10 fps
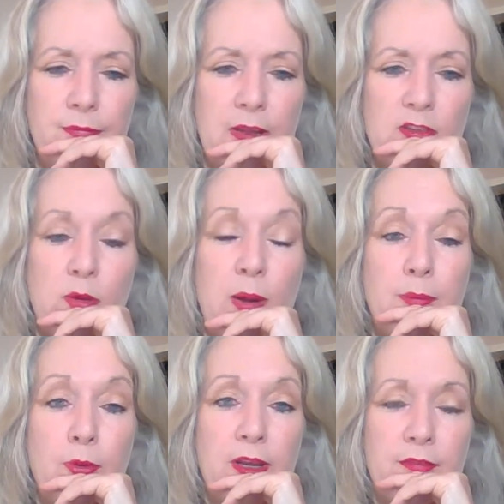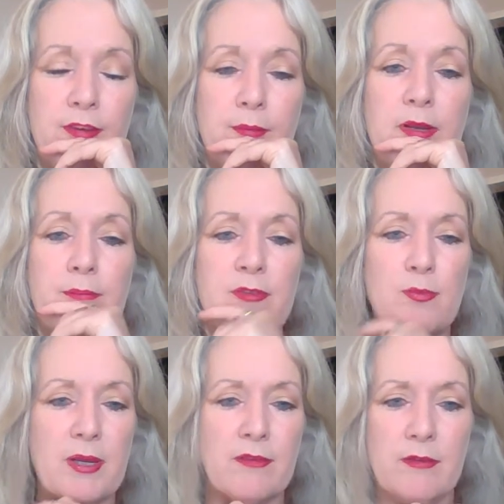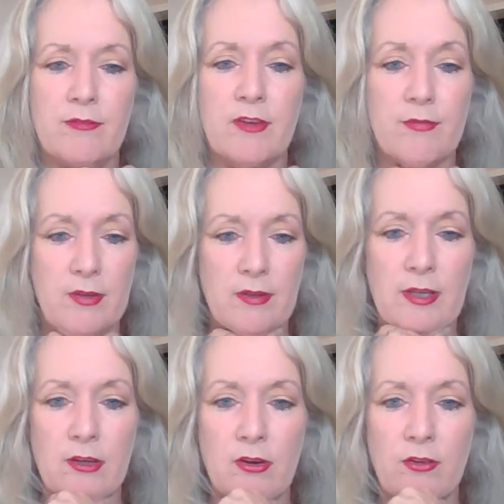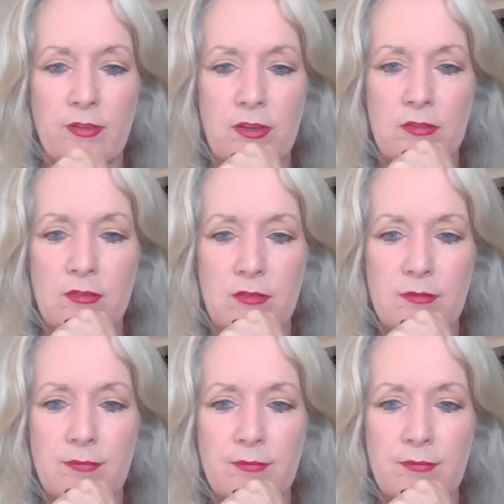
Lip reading: So I'm putting a feminine perspective definitely on this.